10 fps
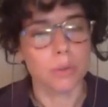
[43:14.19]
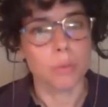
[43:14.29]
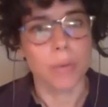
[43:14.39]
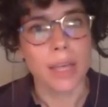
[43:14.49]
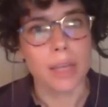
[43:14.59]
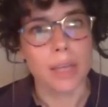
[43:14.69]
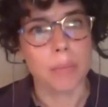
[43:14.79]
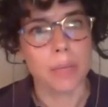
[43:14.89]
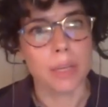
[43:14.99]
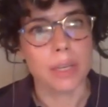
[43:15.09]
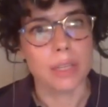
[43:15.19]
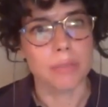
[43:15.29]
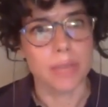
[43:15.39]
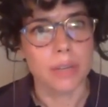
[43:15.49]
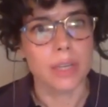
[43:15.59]
way but it's
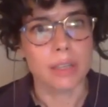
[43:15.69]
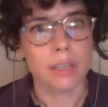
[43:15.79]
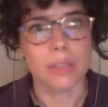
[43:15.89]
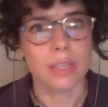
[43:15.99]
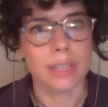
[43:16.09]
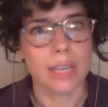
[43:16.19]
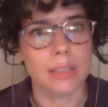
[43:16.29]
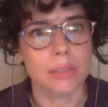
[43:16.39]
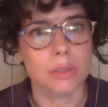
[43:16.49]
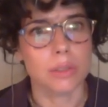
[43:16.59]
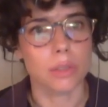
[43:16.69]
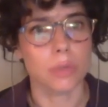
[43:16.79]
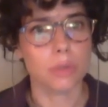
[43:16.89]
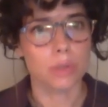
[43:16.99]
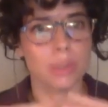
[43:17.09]
very clear that that is this you know those
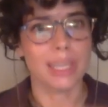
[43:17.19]
are the